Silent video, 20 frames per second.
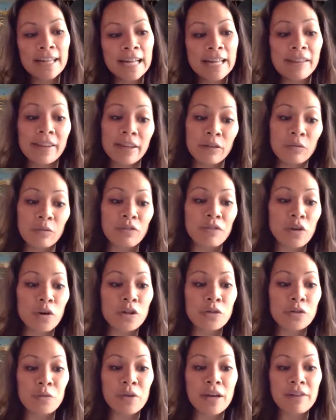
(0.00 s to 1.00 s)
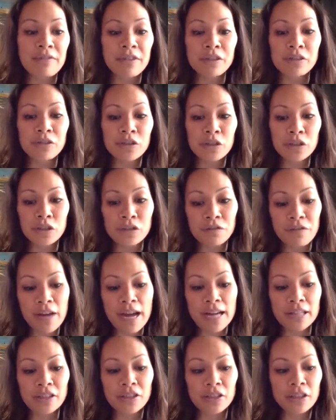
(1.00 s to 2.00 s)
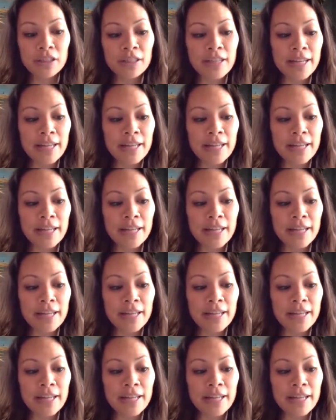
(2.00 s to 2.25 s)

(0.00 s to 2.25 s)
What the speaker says: And then, of course, we have the search factor.